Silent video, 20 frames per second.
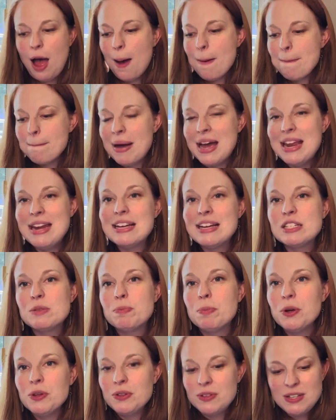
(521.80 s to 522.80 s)
My next
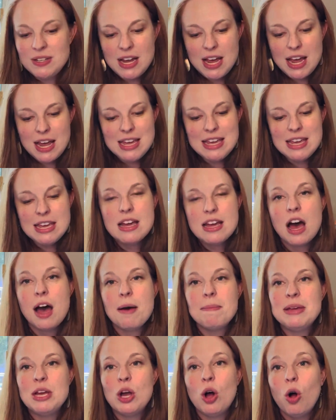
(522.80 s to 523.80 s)
birthday, he got
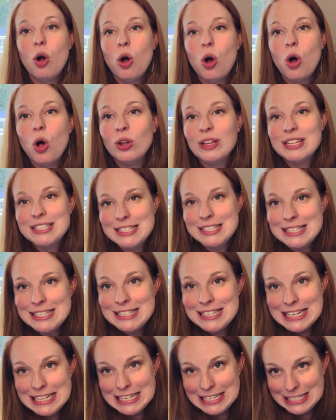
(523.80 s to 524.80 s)
me all
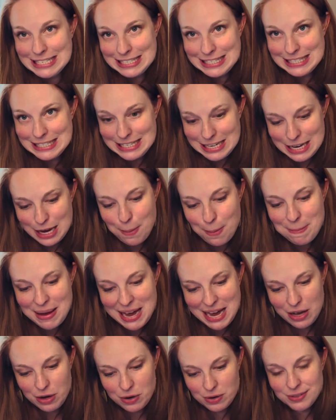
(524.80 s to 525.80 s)
6
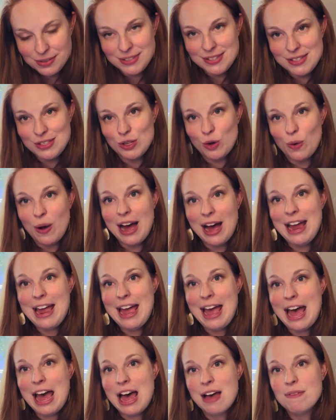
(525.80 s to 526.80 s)
patterns. So I
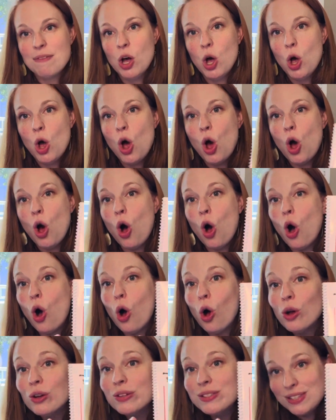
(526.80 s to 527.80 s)
have
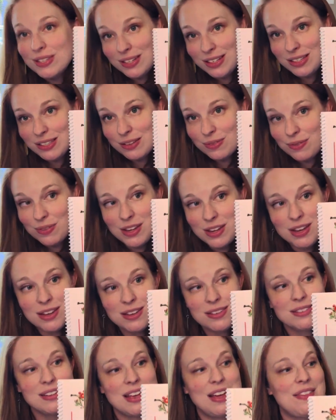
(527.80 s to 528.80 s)
all 6 of
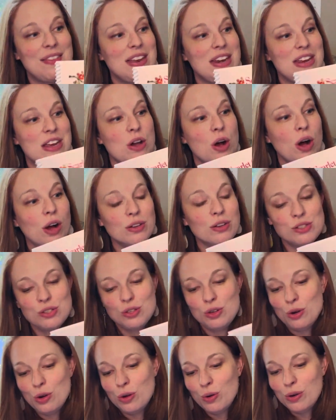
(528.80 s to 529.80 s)
these. And then he
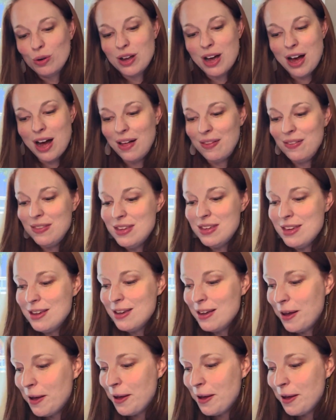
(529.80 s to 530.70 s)
also got the